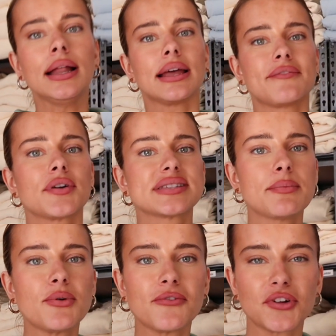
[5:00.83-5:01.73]
Like for
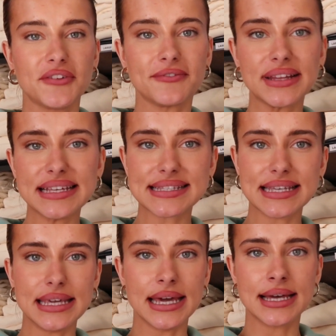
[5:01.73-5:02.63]
example, for the
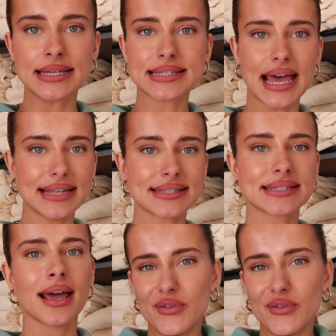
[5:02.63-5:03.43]
fleecy sets,